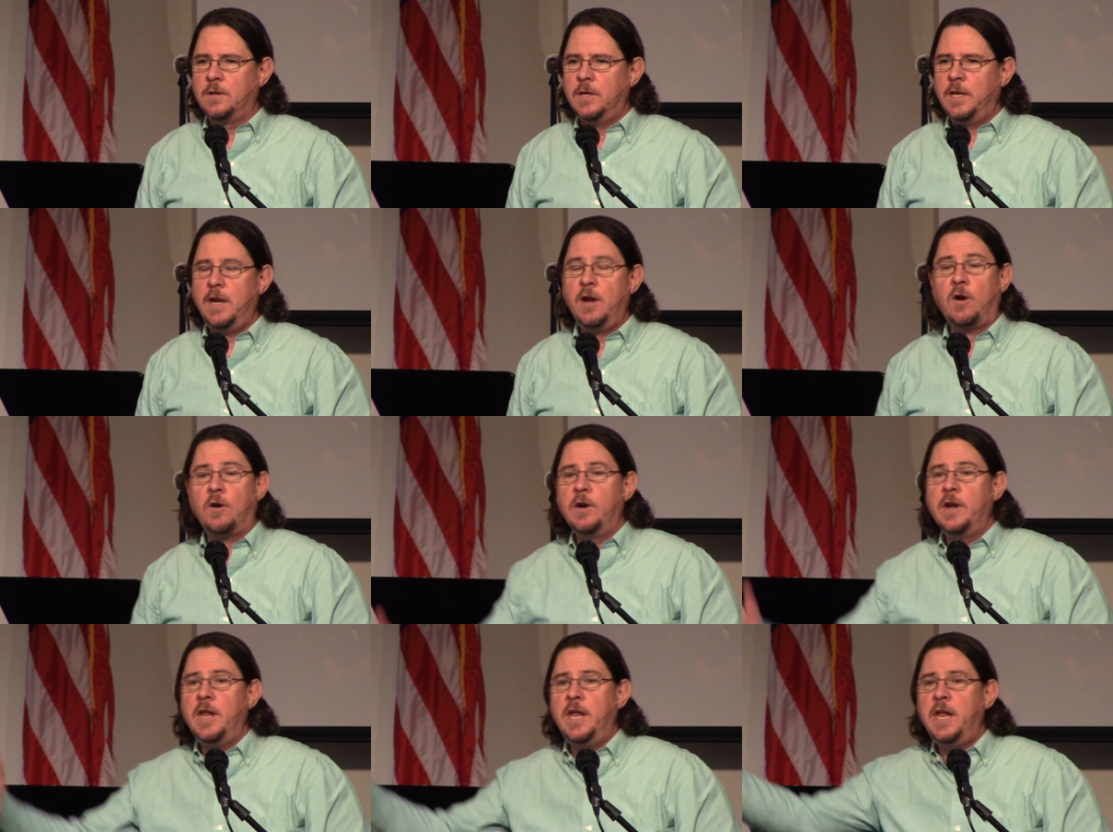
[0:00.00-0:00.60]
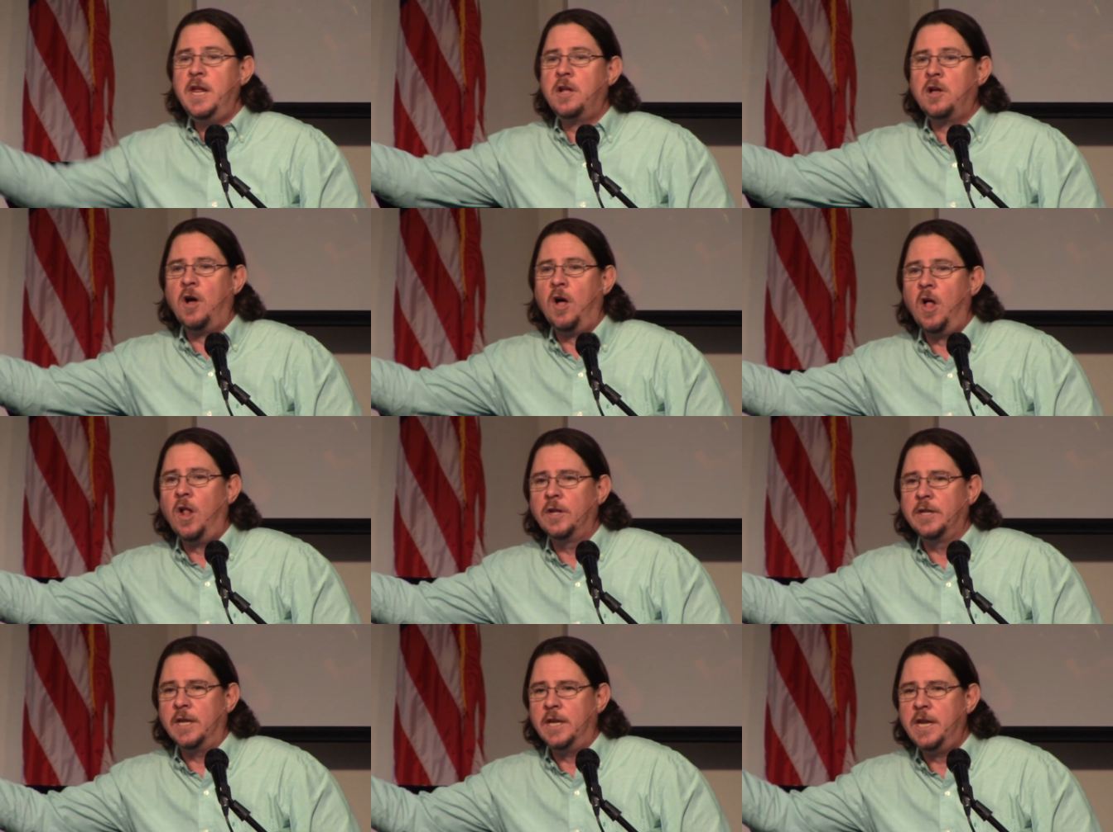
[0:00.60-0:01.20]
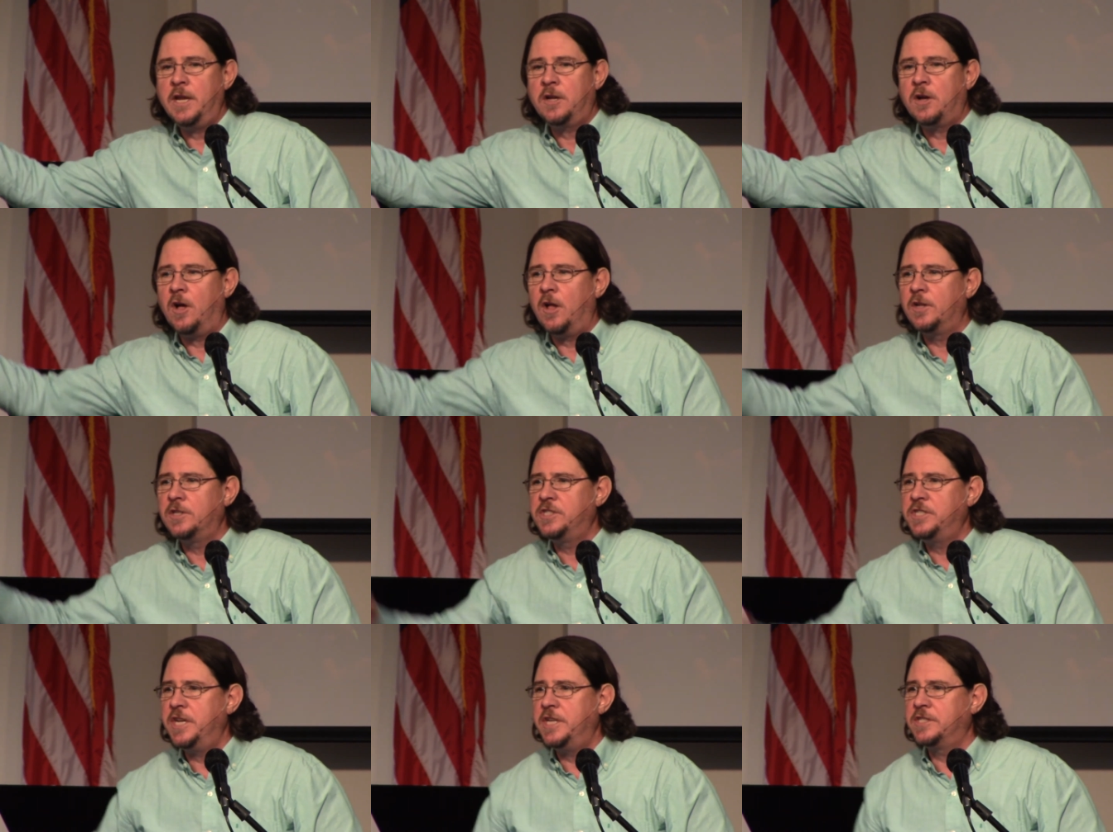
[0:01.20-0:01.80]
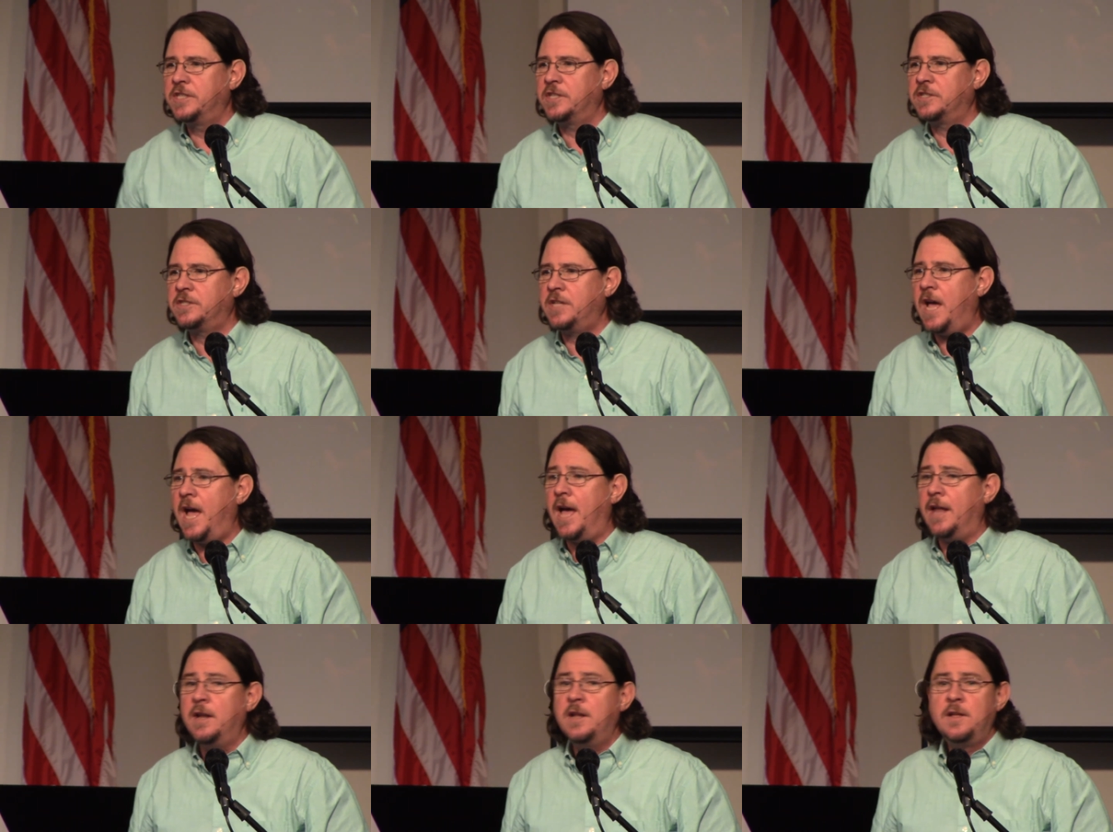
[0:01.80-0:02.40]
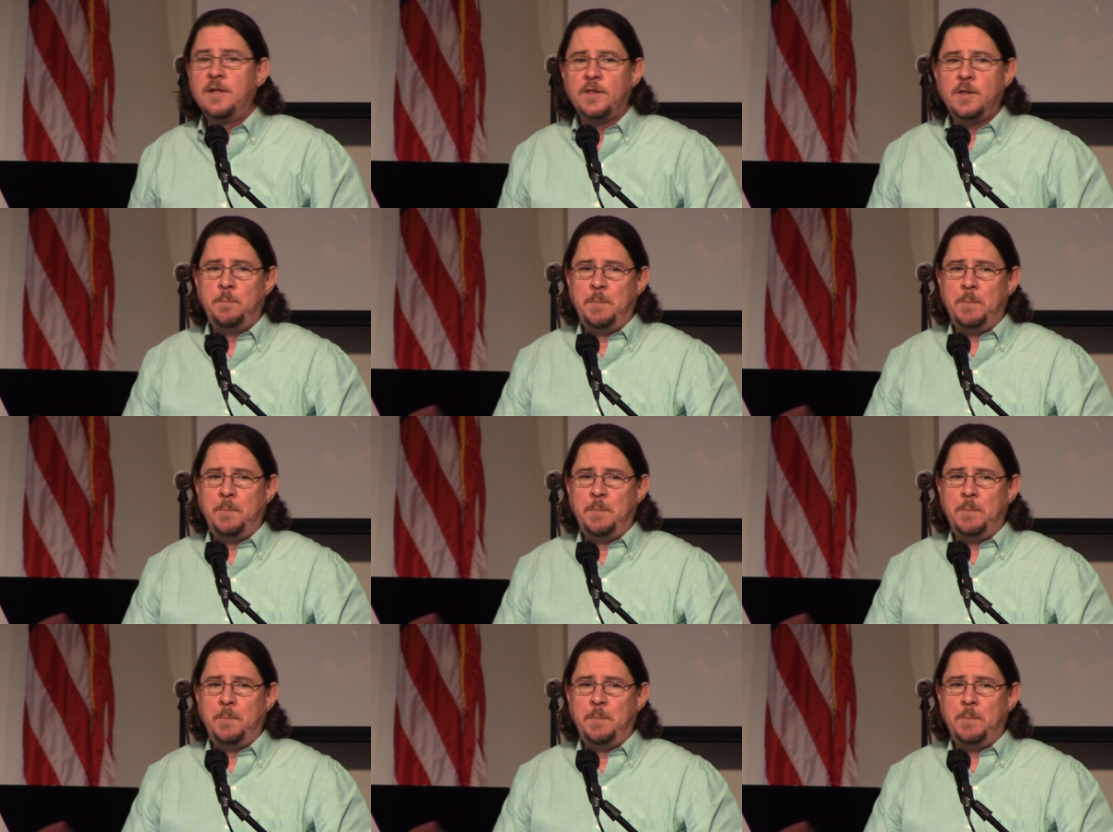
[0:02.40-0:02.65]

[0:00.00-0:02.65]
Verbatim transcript: He already he called it. He called Jesus that.